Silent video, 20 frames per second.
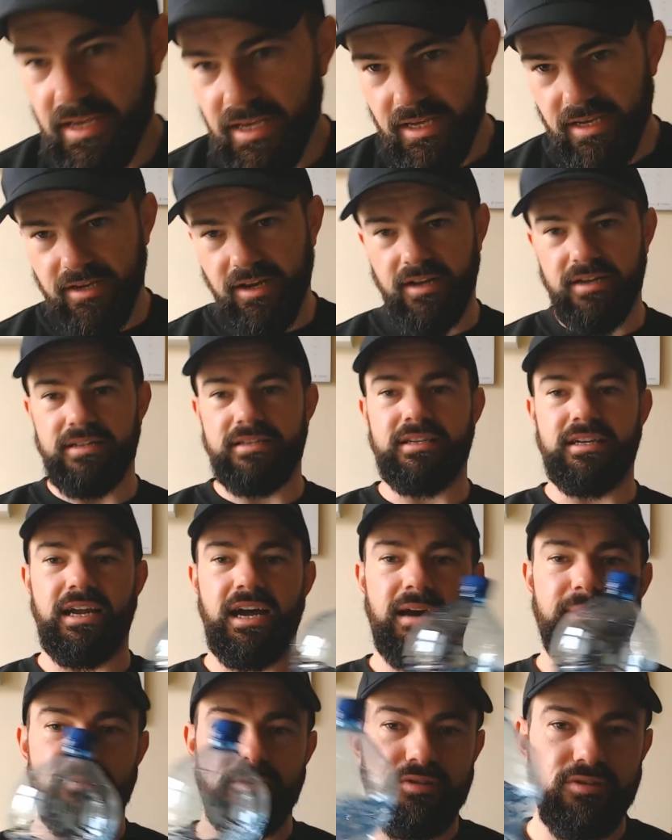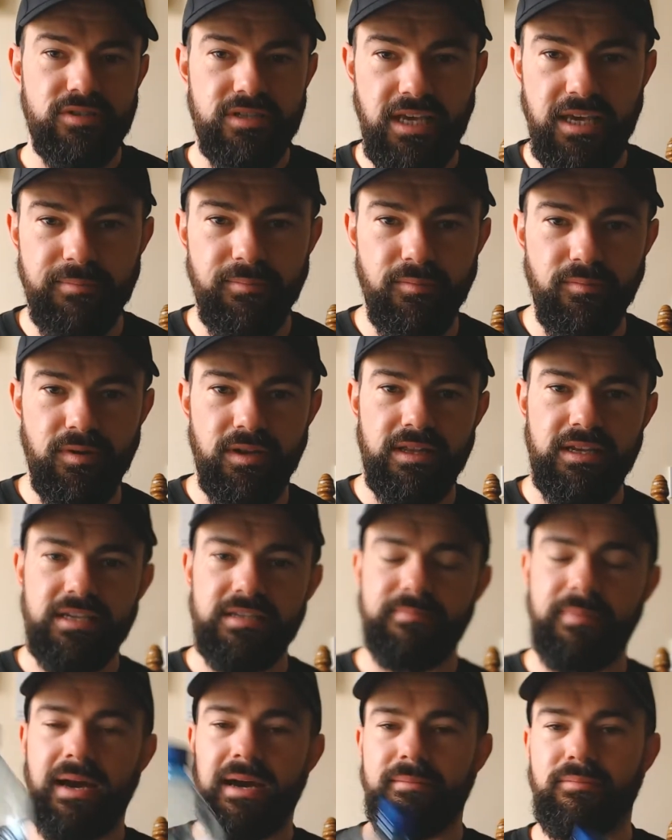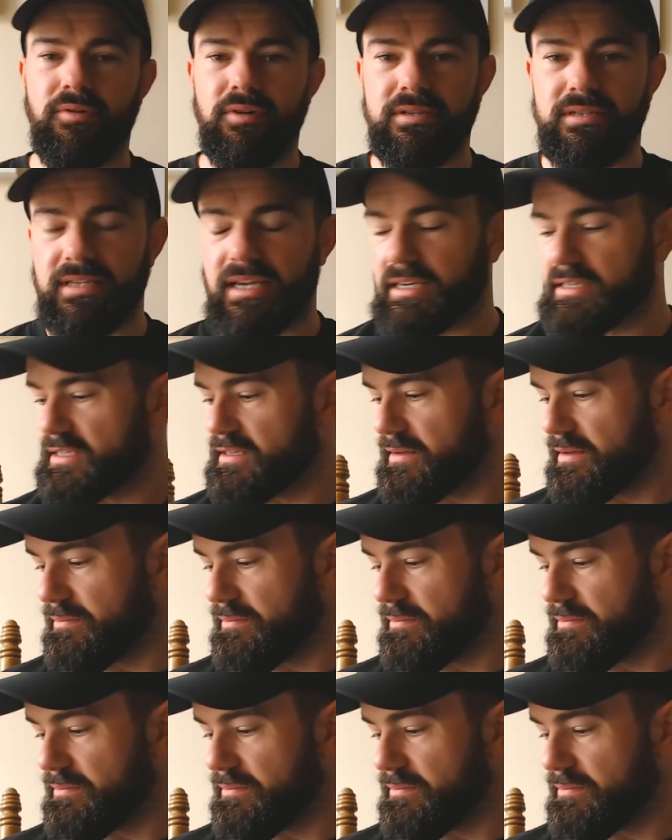gotten into the habit of just keeping one of these bad boys next to me.